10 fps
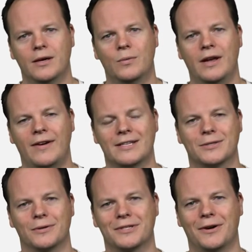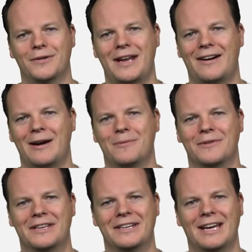We have our source code now up
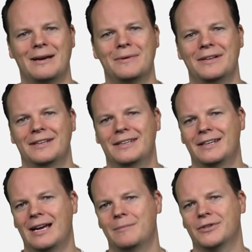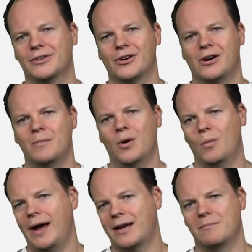on GitHub, github.com,
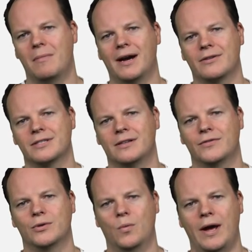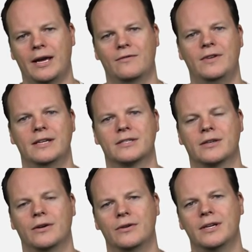whack Microsoft, whack VS
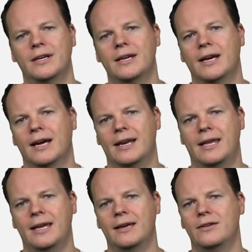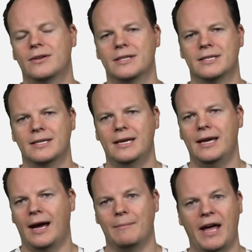Code. And here you can
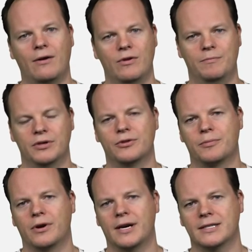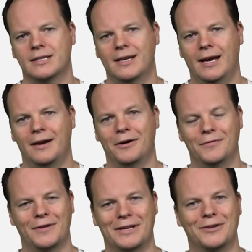see um, how we've built the product and
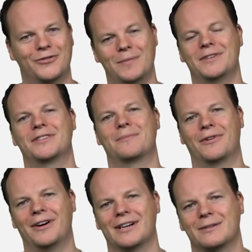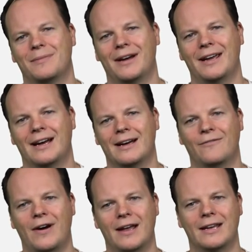hopefully contribute to the product by uh,
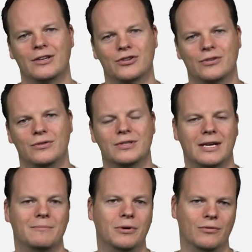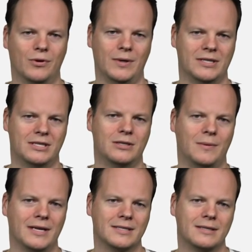filing issues and pull requests to
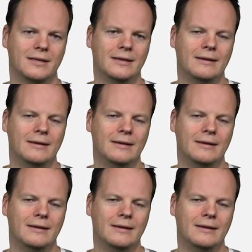us.